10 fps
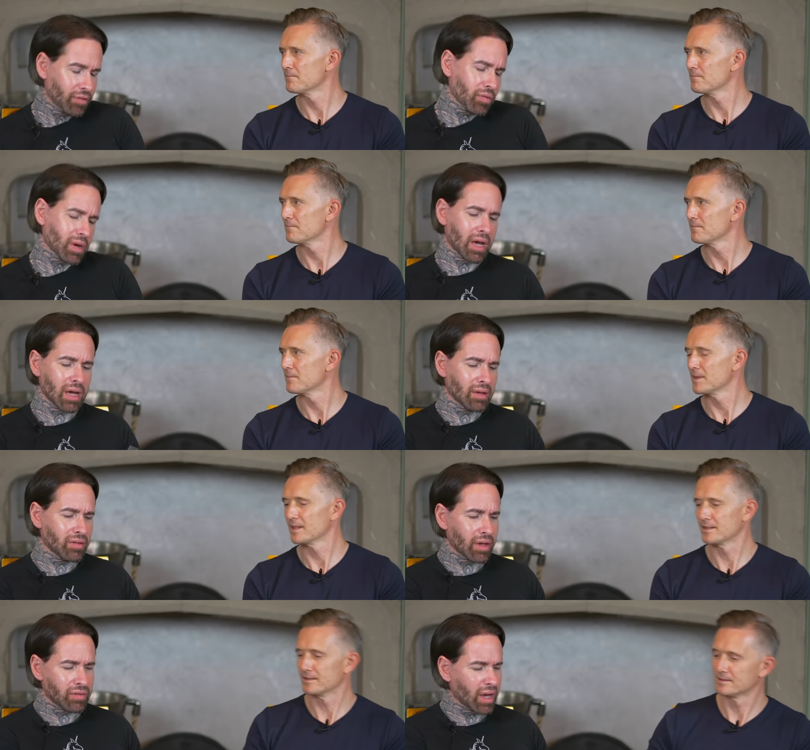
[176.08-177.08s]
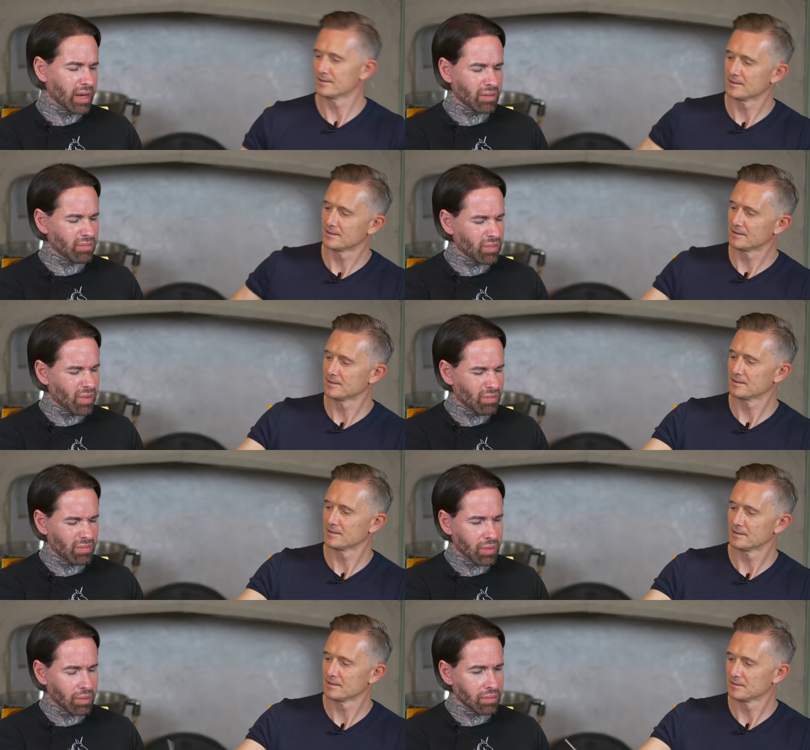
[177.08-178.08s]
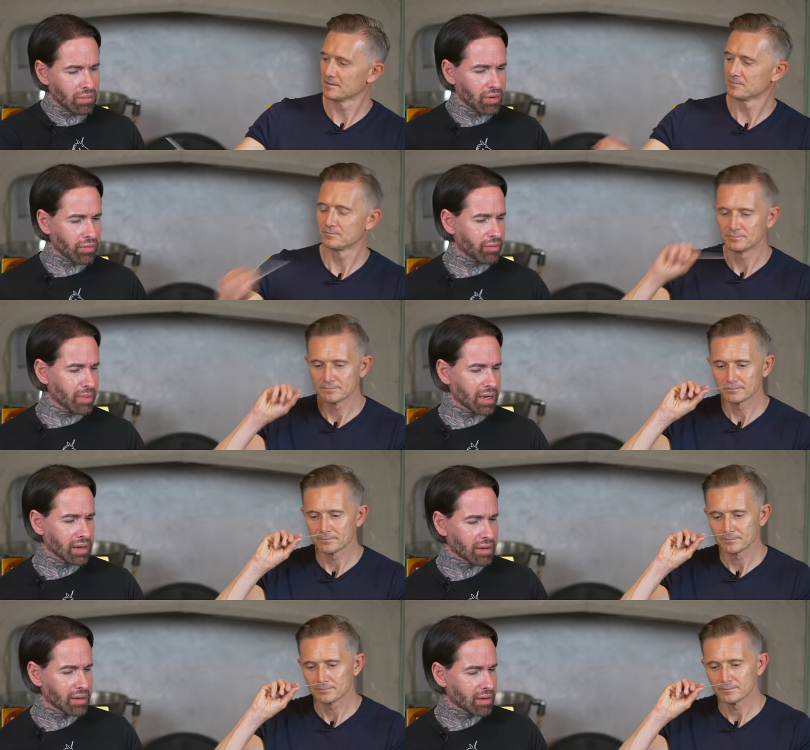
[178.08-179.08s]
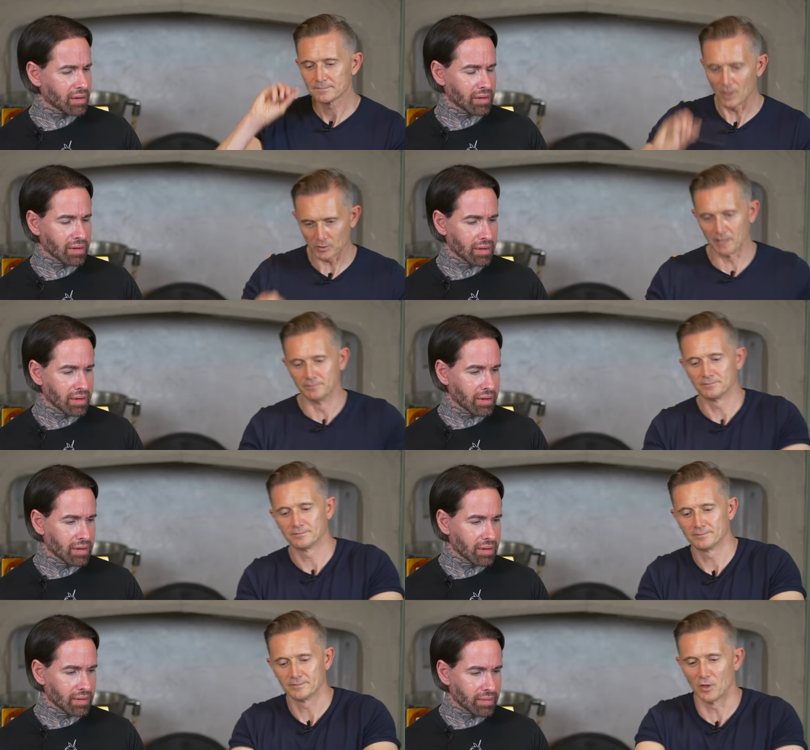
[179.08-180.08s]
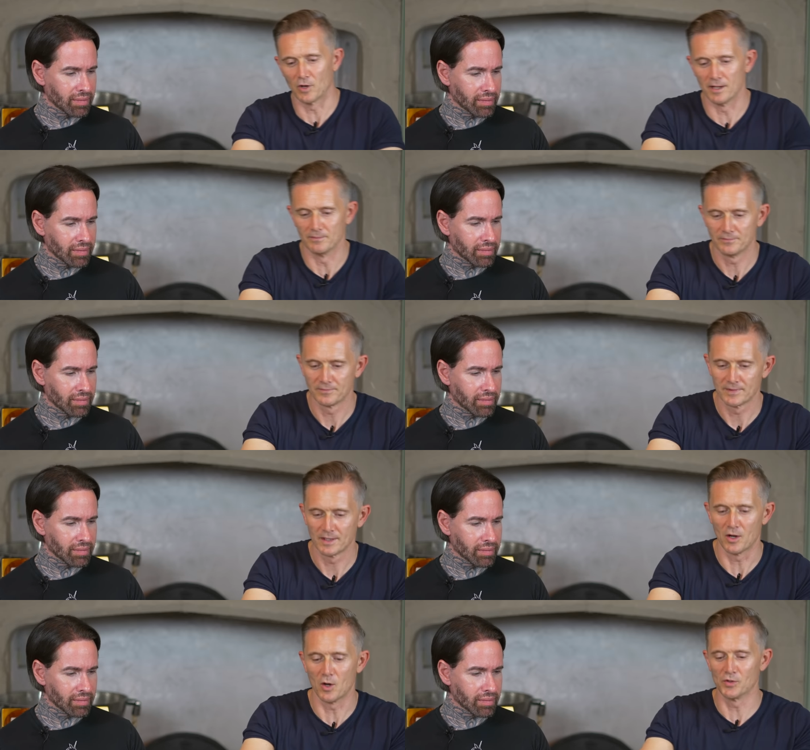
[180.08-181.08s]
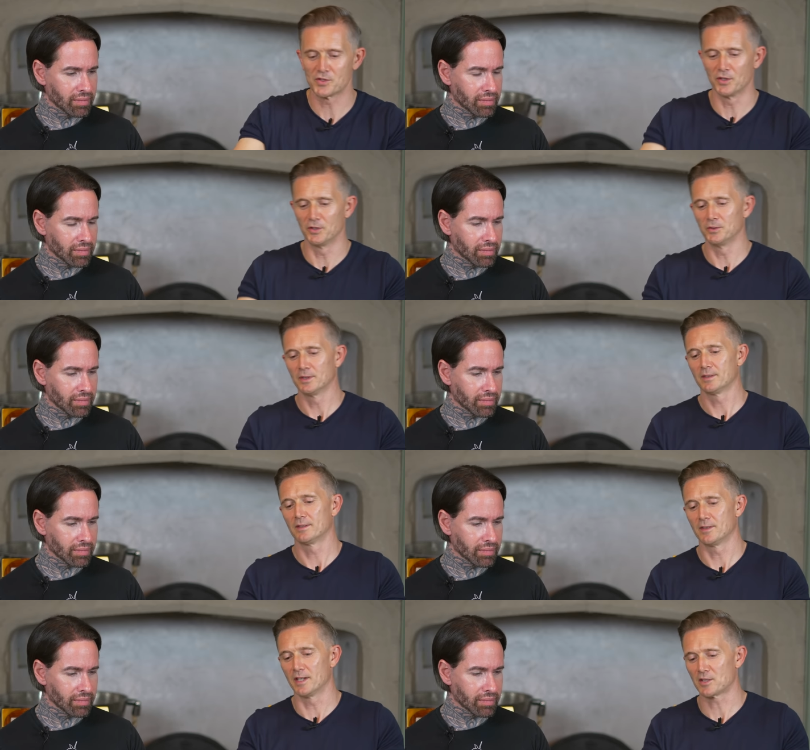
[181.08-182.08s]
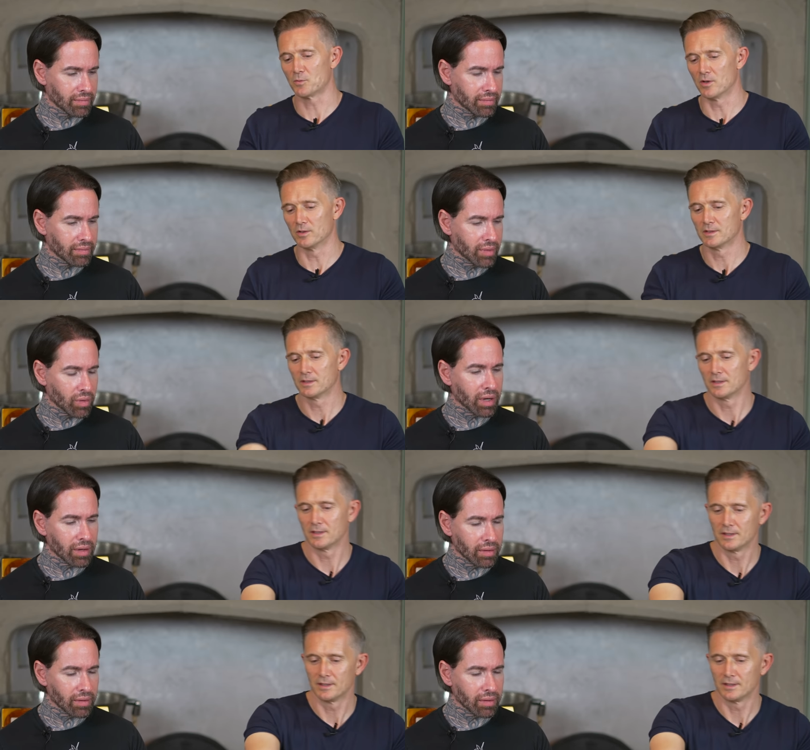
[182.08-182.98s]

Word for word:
Speaker 1: It's okay, it's, it's, I don't, not, not, not for me.
Speaker 2: Okay, all right, on to the next one. Okay.